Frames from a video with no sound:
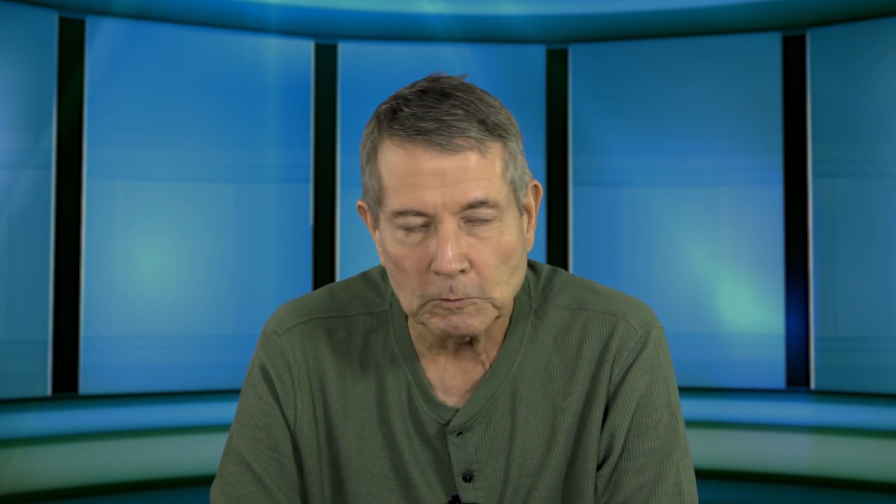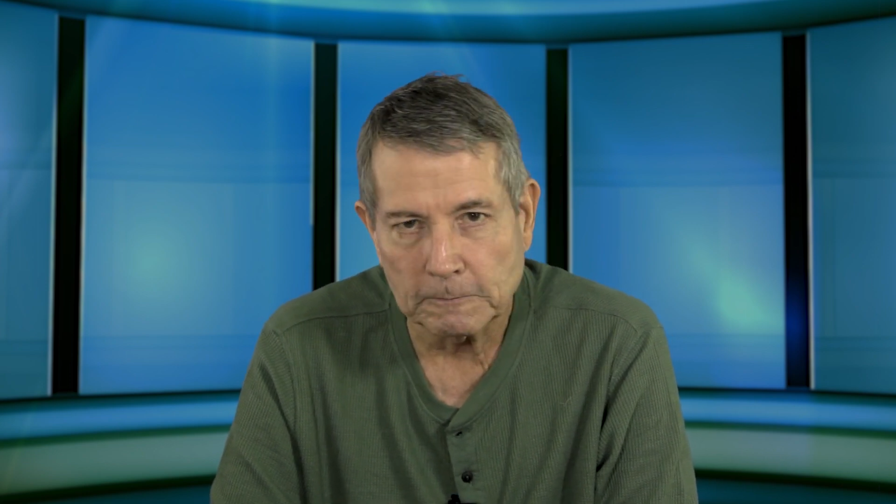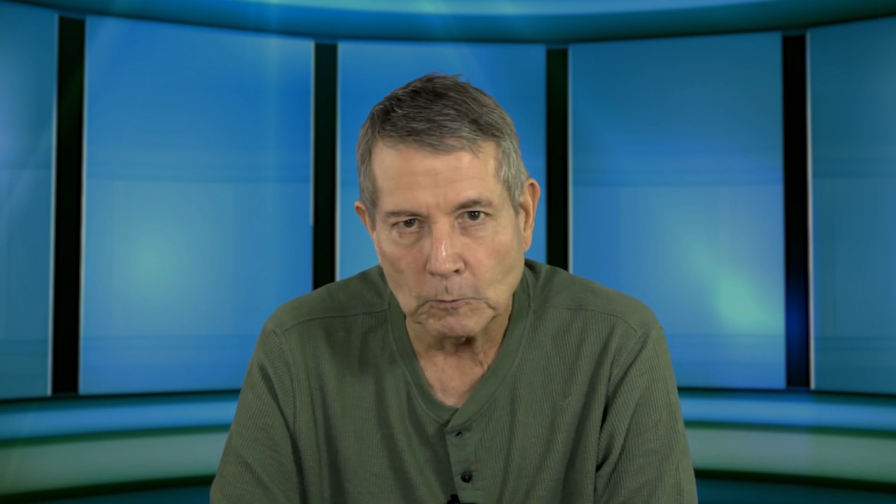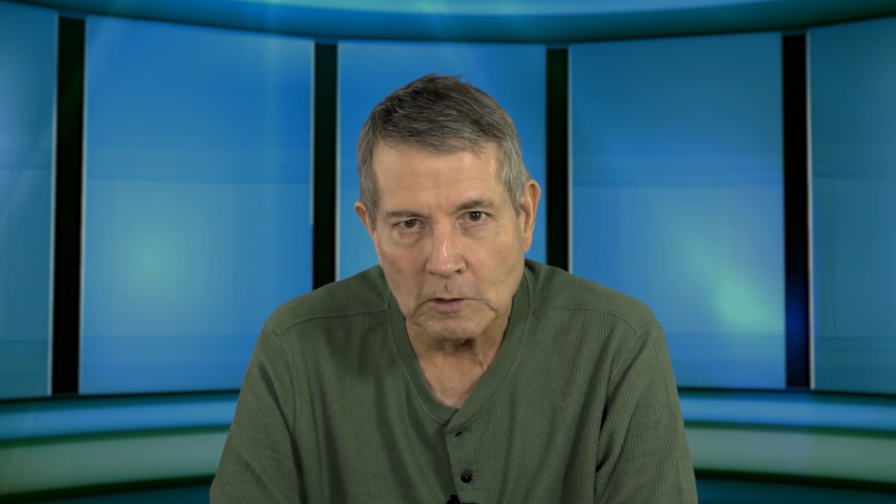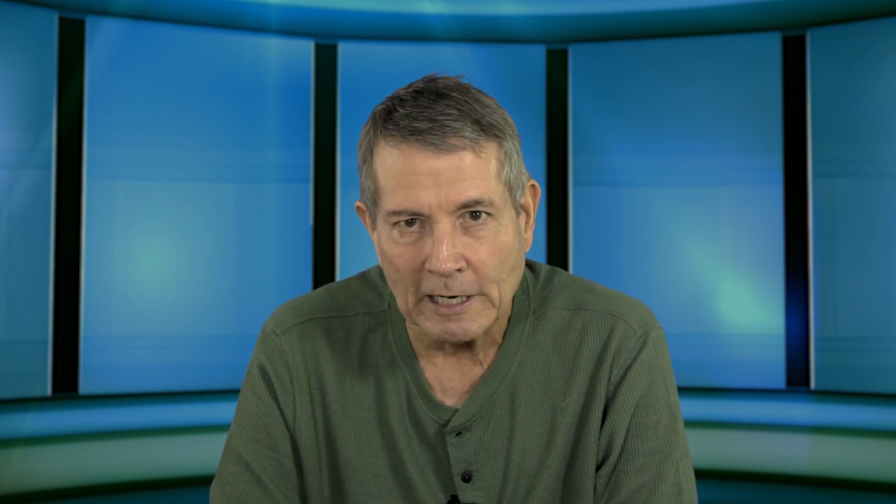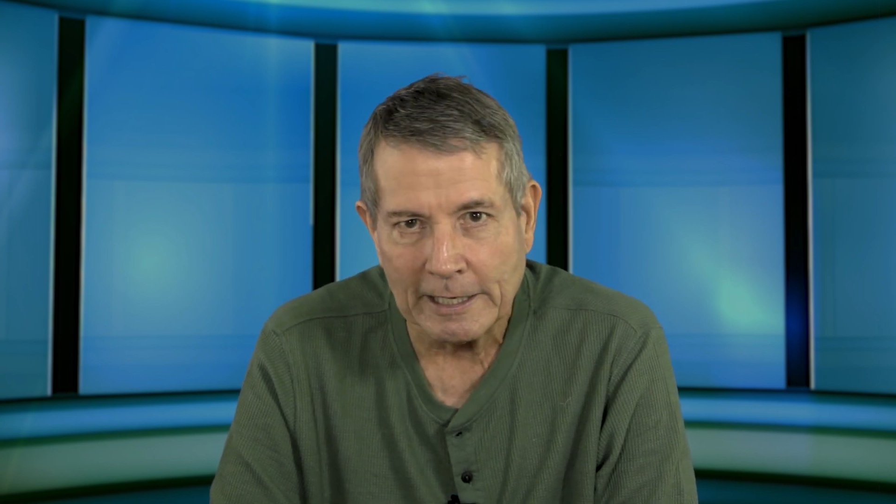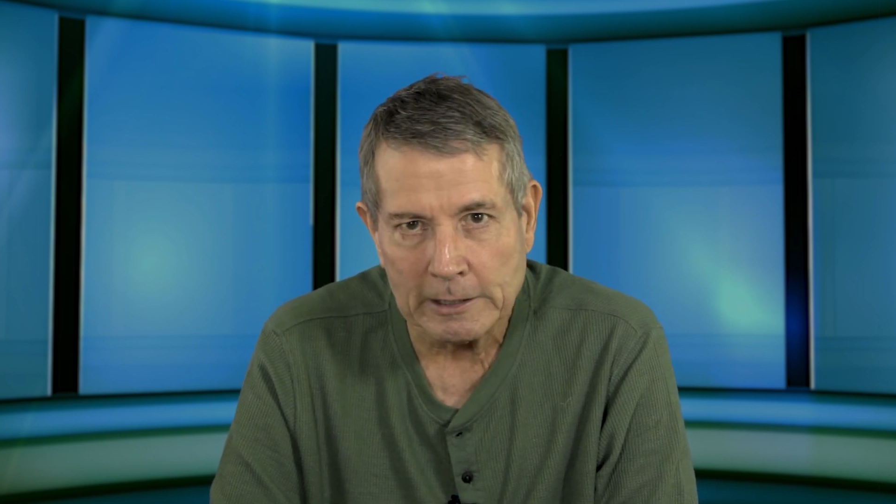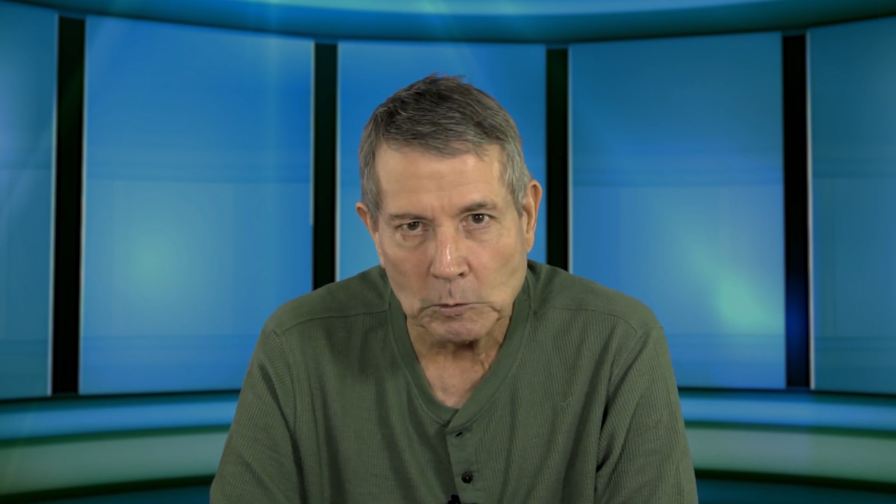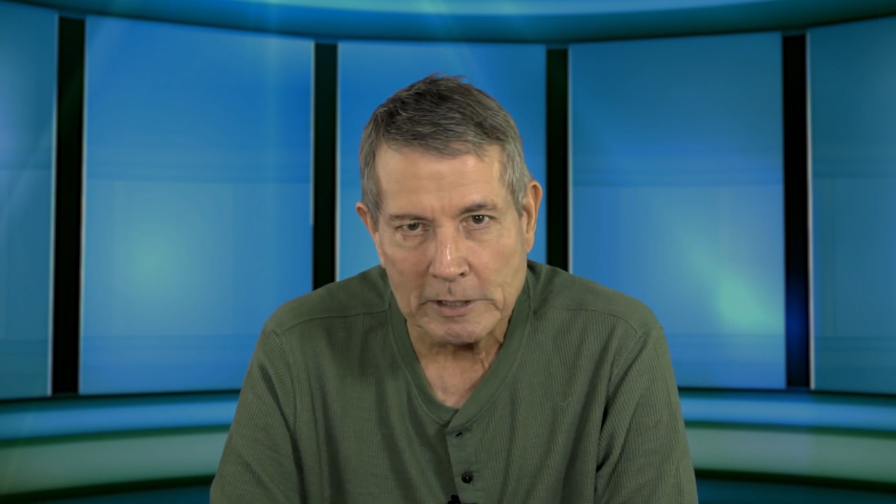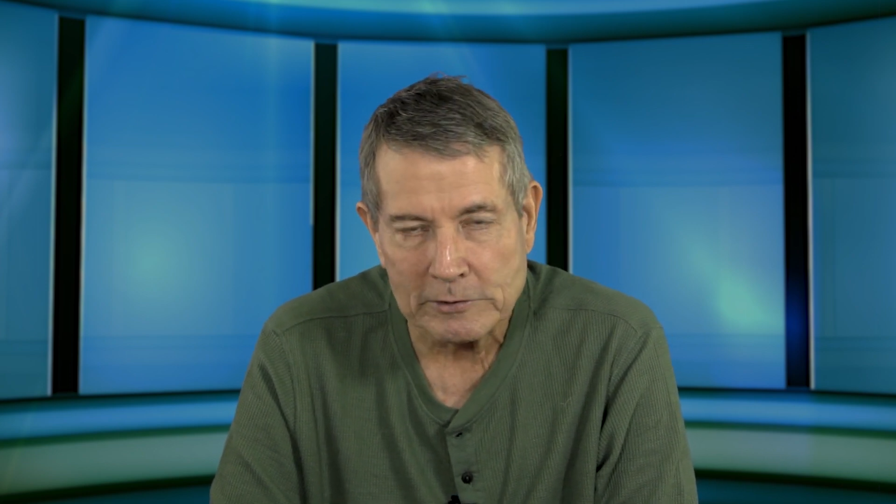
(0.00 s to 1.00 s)
for
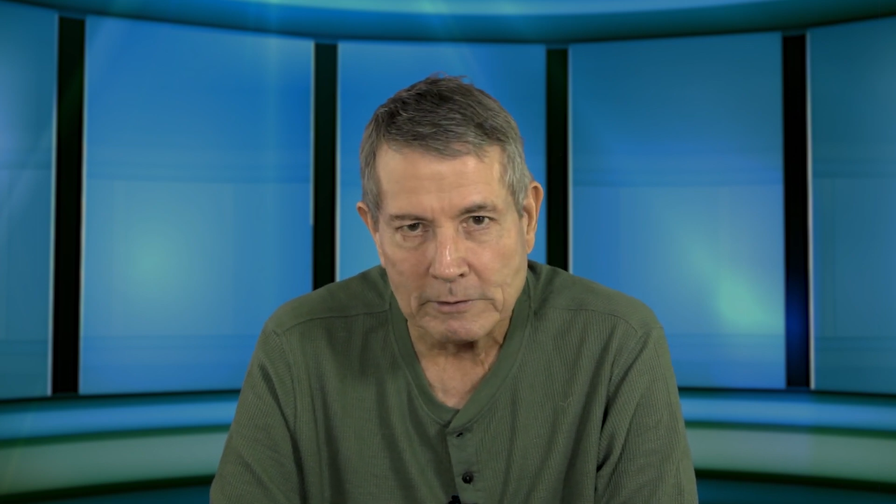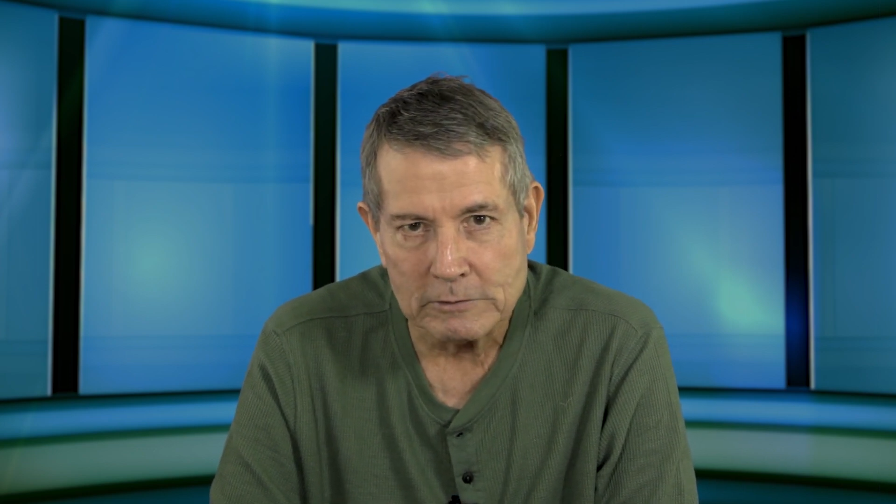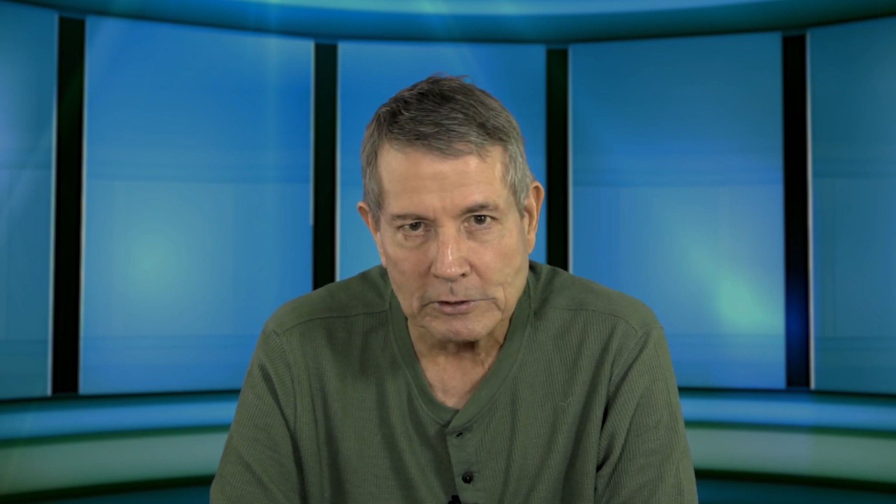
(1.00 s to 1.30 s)
iOS